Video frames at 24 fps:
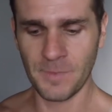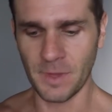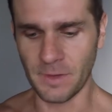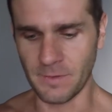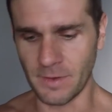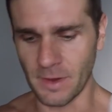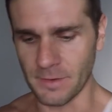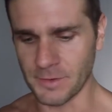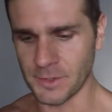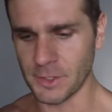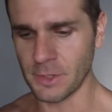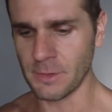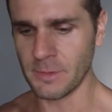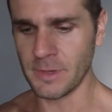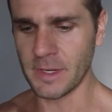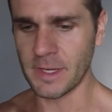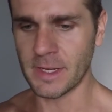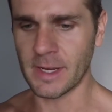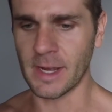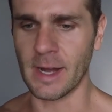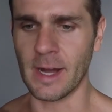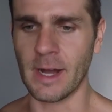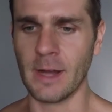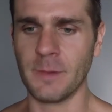If you have too many
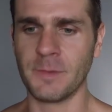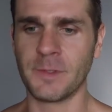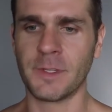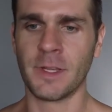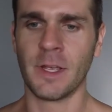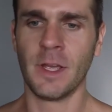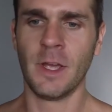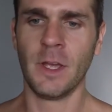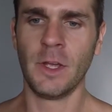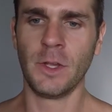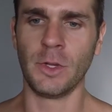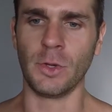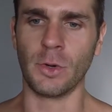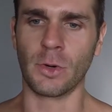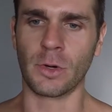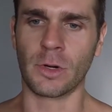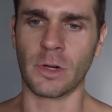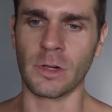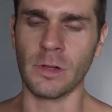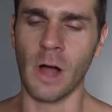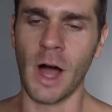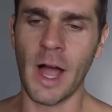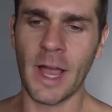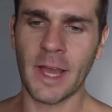carbs, your
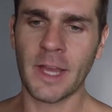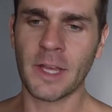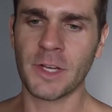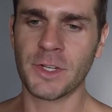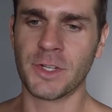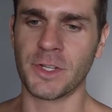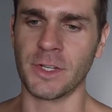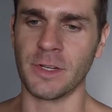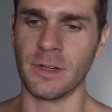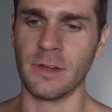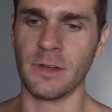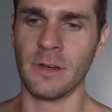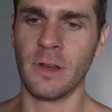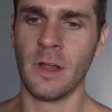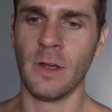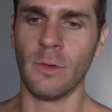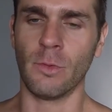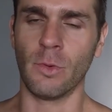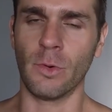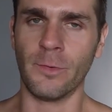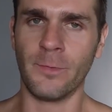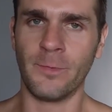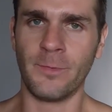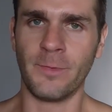glycogen
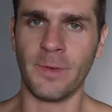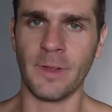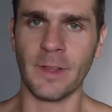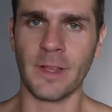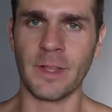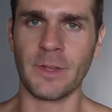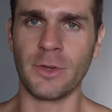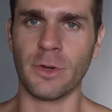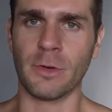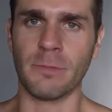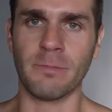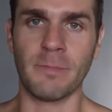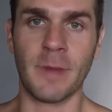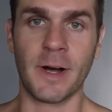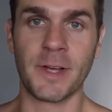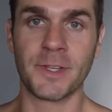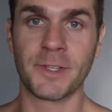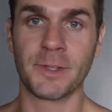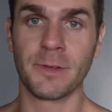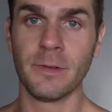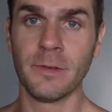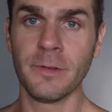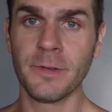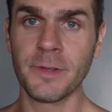will fill in your
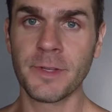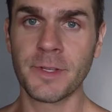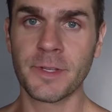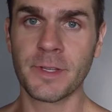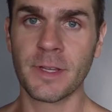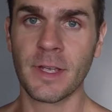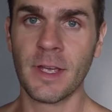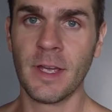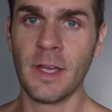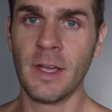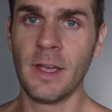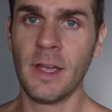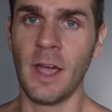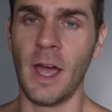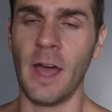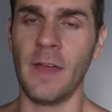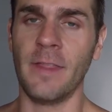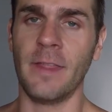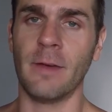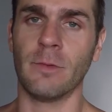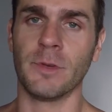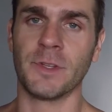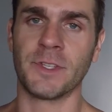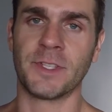muscles
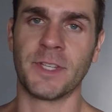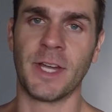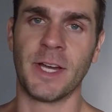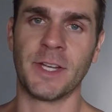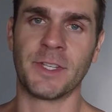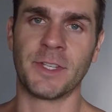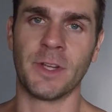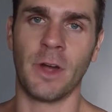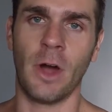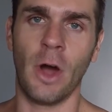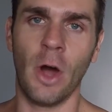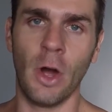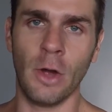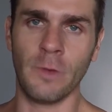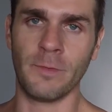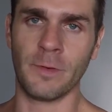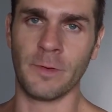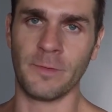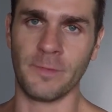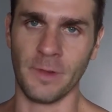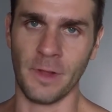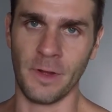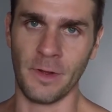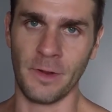and then will start to
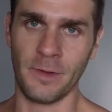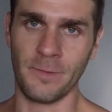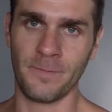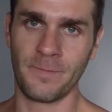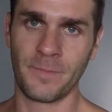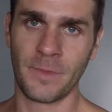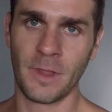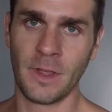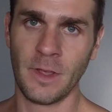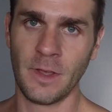overflow.